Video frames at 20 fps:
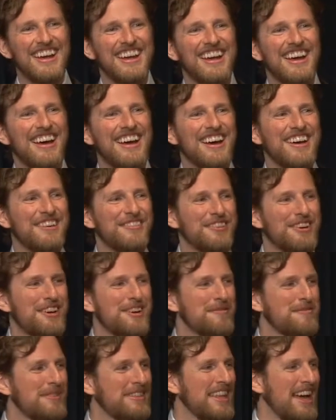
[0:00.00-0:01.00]
Uh,
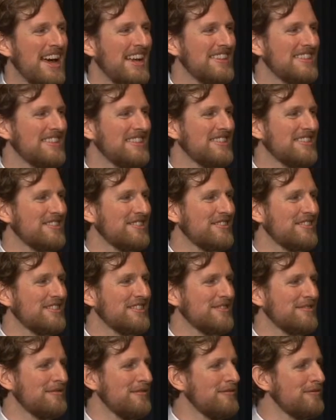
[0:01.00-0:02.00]
but that sort of,
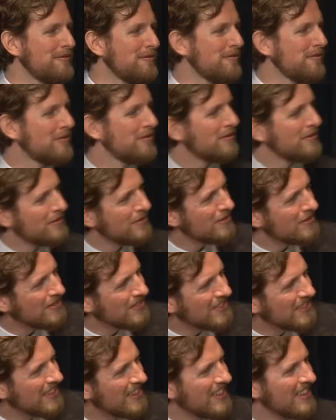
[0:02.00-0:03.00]
ooh.
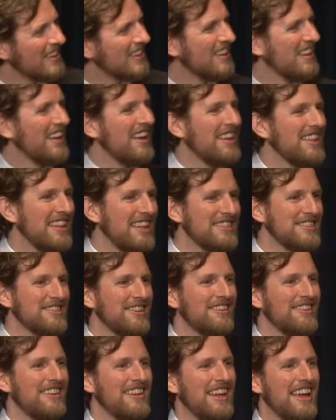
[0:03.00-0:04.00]
That
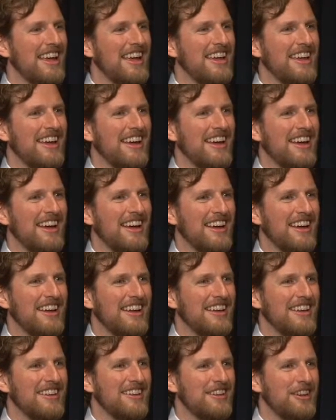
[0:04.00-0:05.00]
started a, uh,
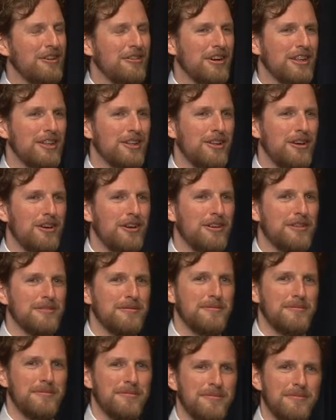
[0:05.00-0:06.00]
you know, a
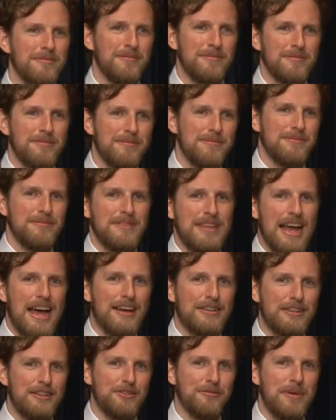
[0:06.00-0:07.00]
long
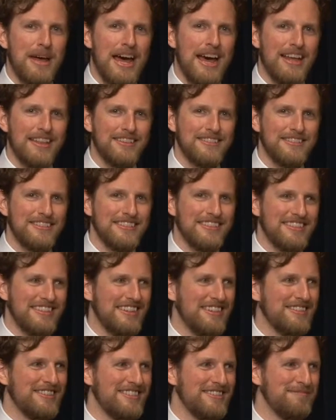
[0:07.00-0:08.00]
downhill path to,
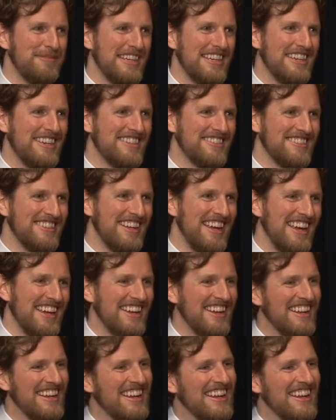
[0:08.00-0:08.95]
here, to being here today.